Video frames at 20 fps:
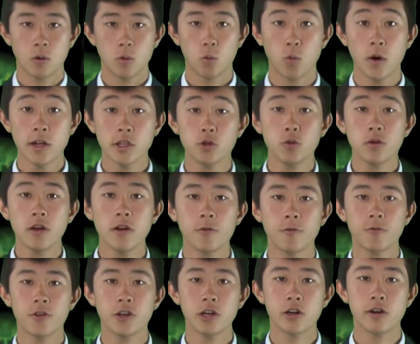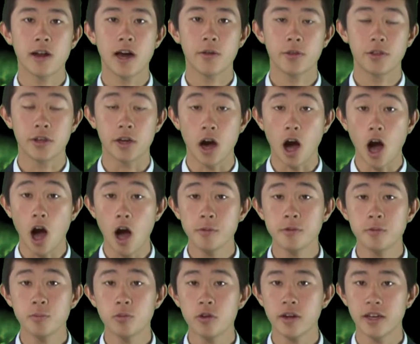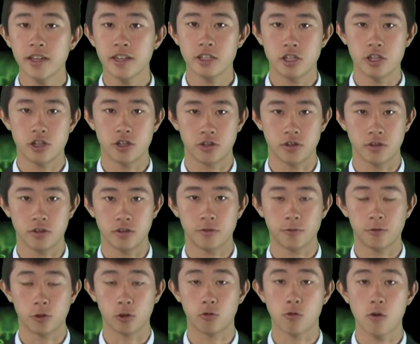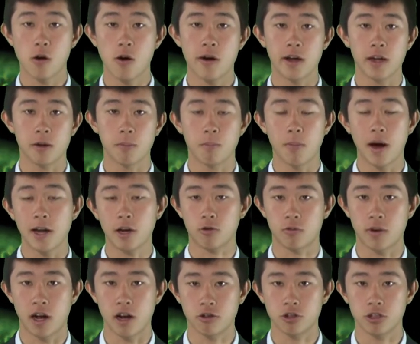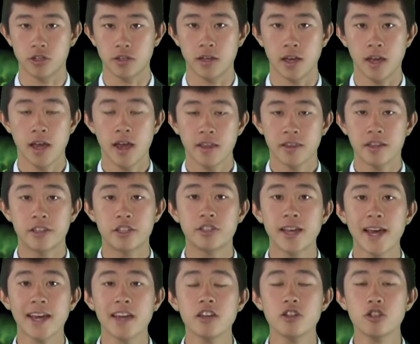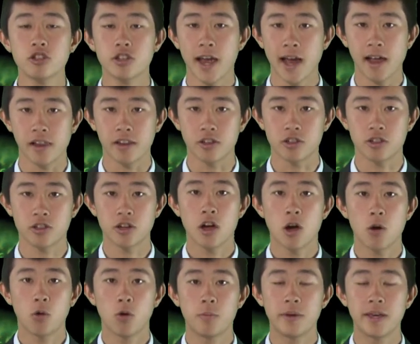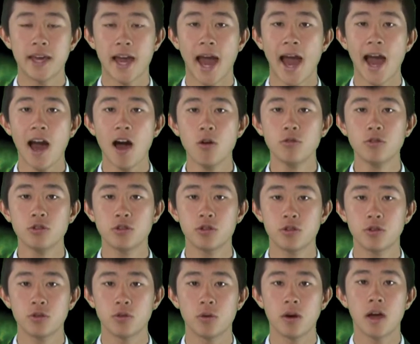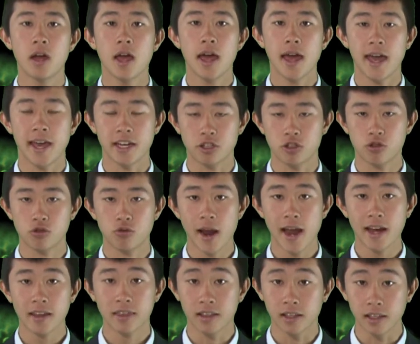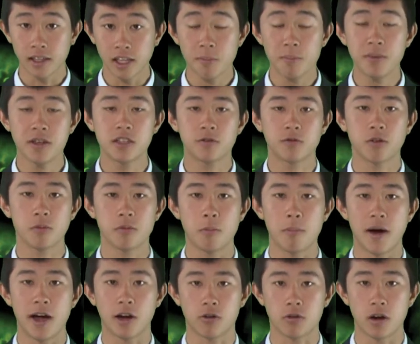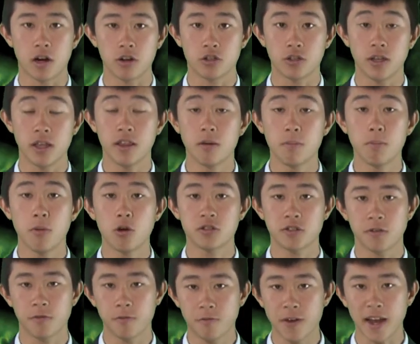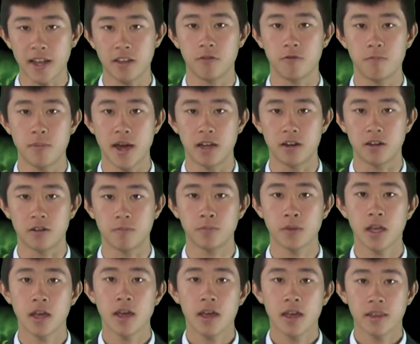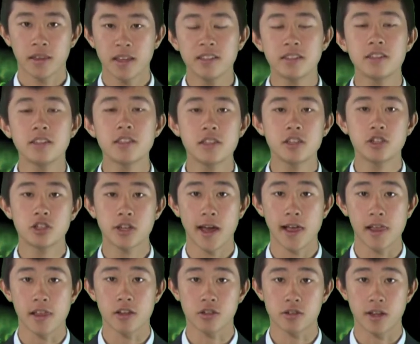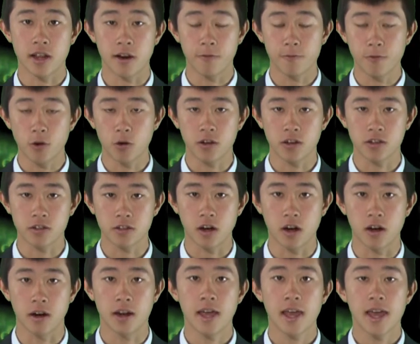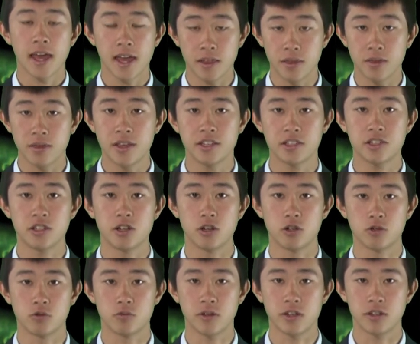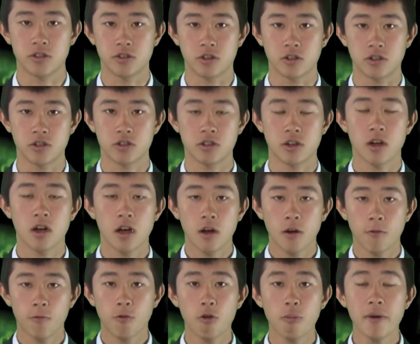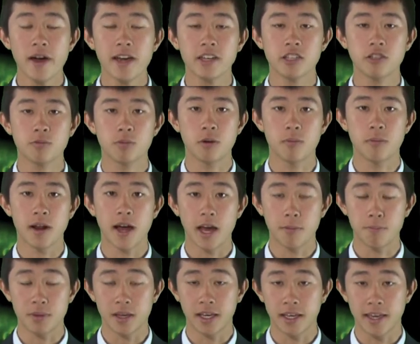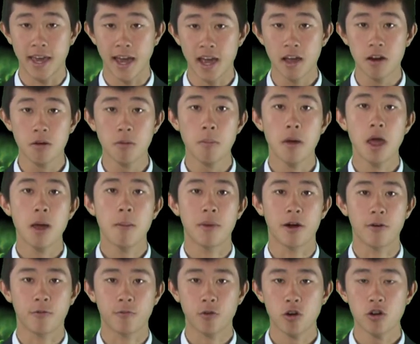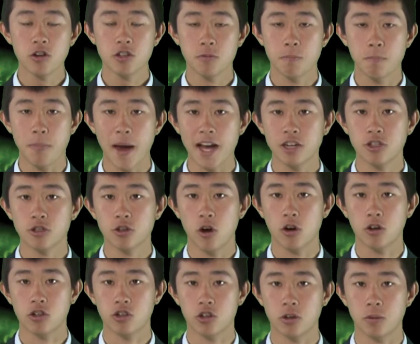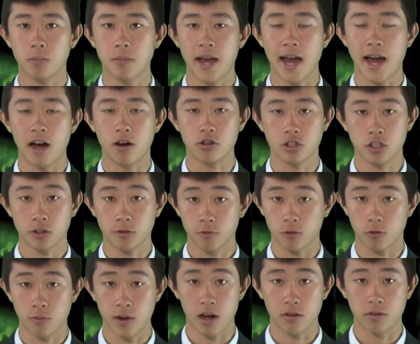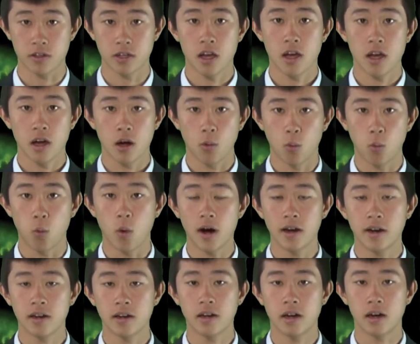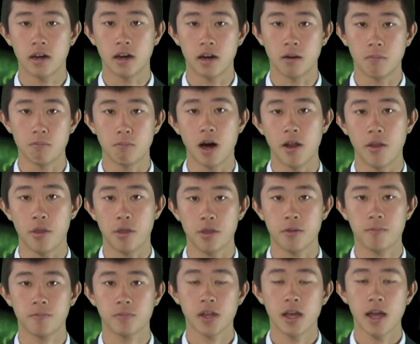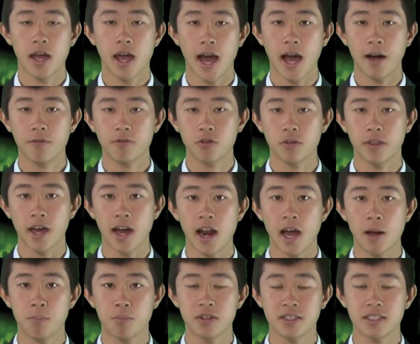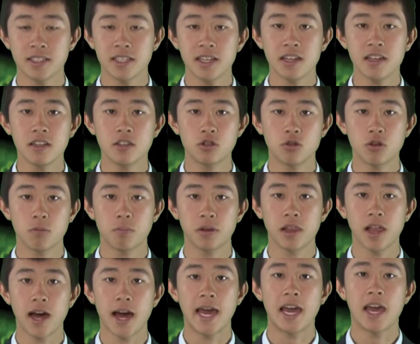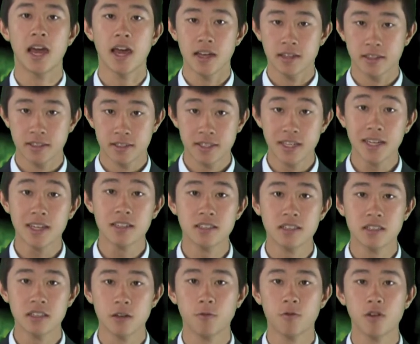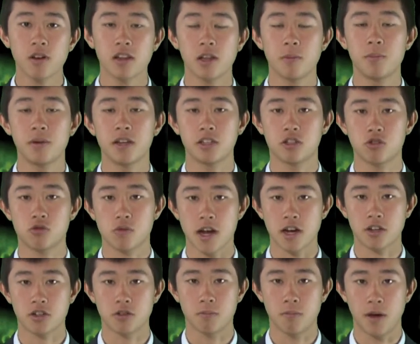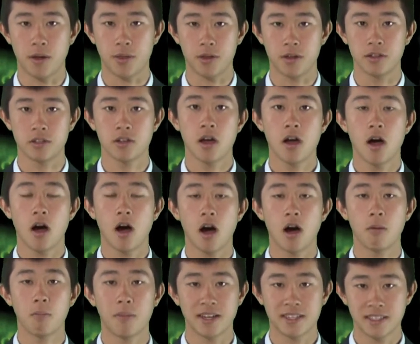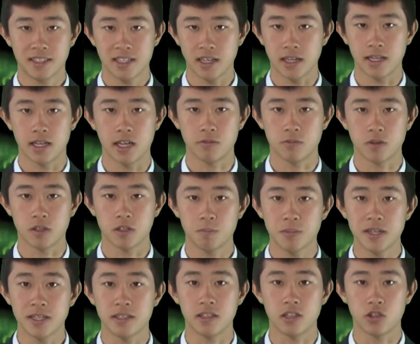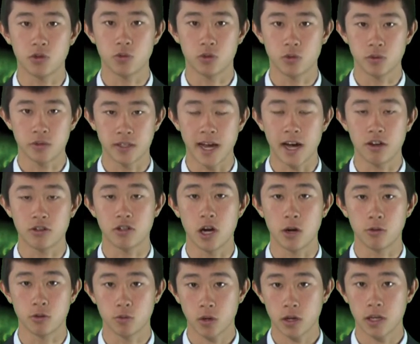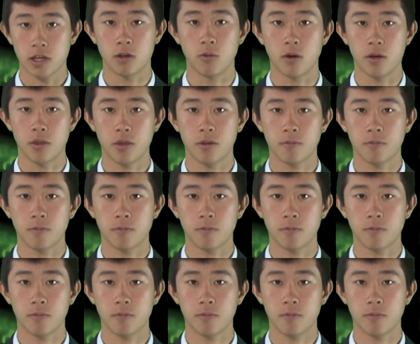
Once we have figured out the optimal conditions for growing microalgae, the second challenge will be how to extract the lipids from the microalgae in the most effective manner. This is the challenge that I focused on in this year's research. For my experiment, I began by first batch culturing my algae for around 1 month. After that, I proceeded to apply 6 different lipid extraction methods on my Cynodesma species, which was the algae I was working with.